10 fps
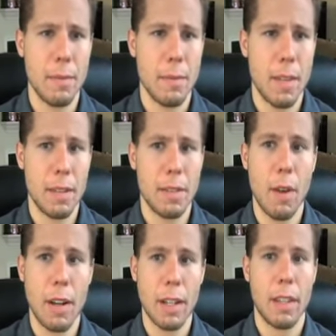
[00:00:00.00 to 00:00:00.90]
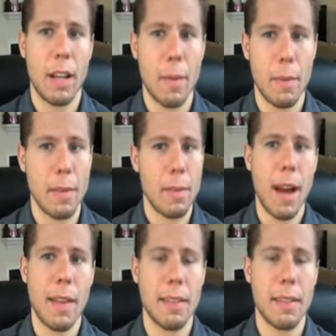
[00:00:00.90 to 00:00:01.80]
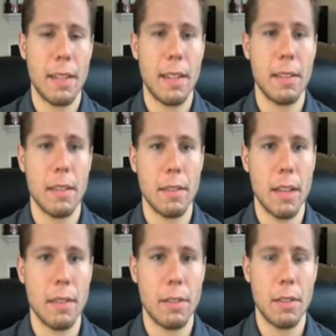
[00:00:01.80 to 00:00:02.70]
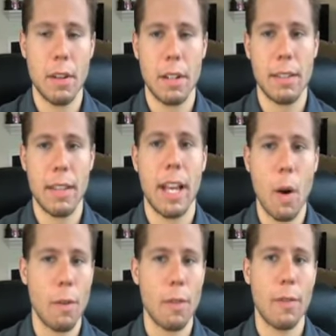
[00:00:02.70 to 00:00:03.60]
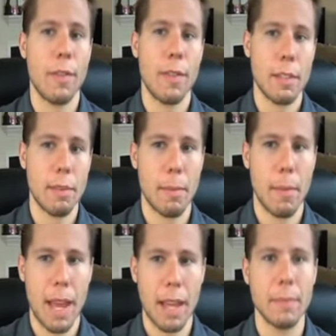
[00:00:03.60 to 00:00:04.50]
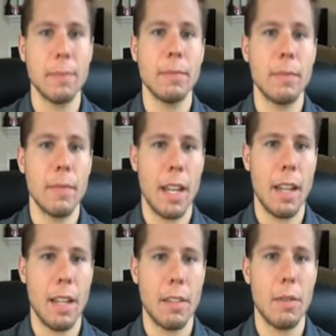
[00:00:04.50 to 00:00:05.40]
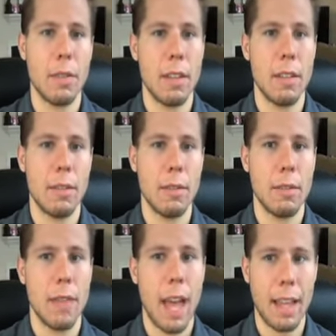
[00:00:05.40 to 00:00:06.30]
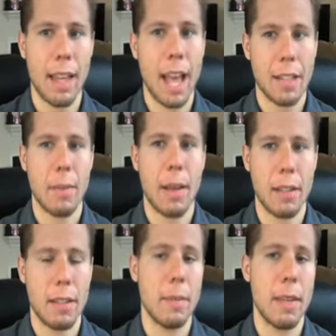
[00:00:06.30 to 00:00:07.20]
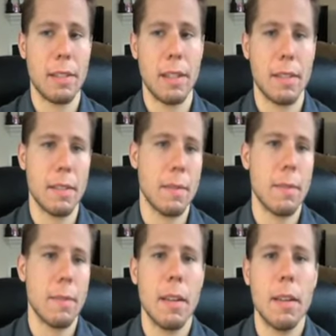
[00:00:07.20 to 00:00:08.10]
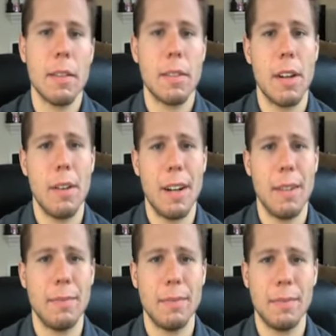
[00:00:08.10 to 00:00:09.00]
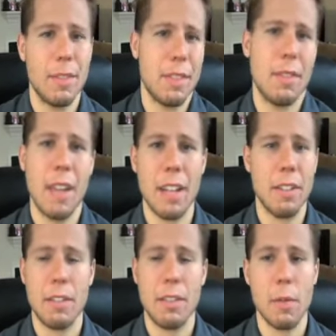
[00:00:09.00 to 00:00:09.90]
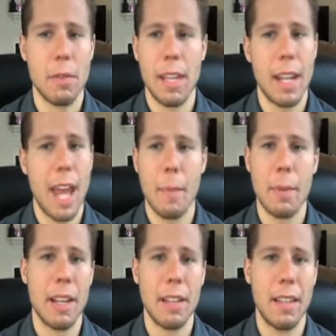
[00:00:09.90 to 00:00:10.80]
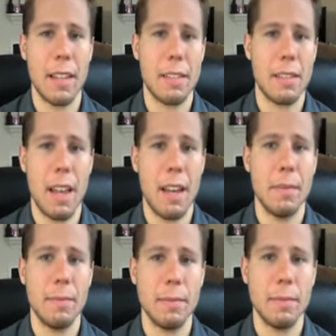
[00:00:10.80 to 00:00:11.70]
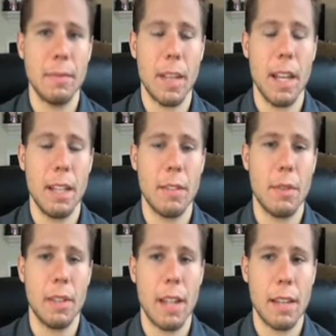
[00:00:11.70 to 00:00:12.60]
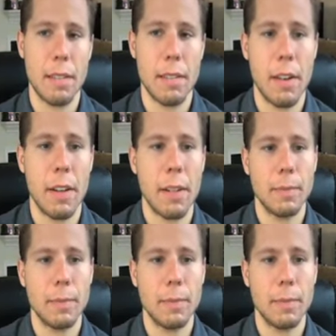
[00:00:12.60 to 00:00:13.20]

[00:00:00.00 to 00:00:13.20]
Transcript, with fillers: is running the company behind the scenes and, and starting to take over for Vince McMahon and, and do the do that aspect of the business. So um, just I just don't see it happening unless uh, it's really necessary.